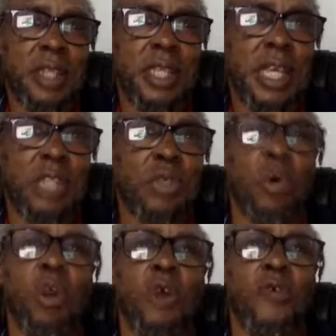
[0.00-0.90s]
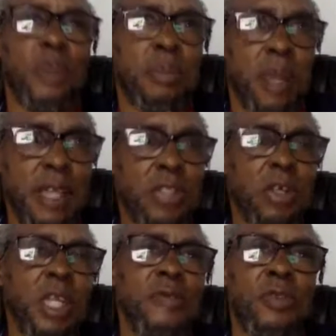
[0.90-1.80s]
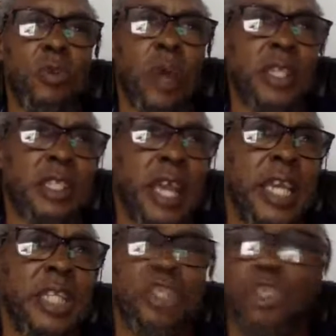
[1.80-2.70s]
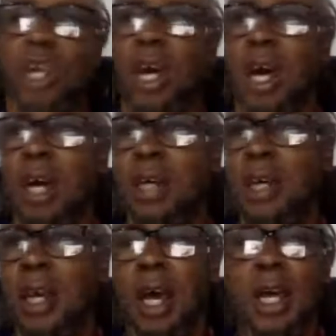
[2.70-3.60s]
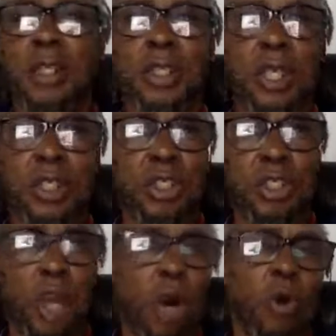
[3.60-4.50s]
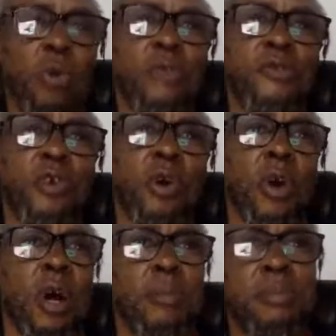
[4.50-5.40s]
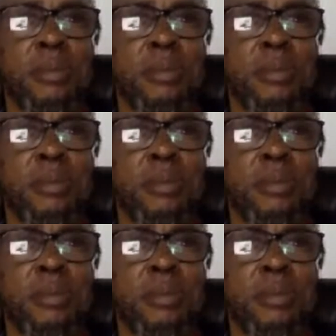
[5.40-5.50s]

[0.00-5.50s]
It's all over the place, not even the West, Asia, the whole of Europe,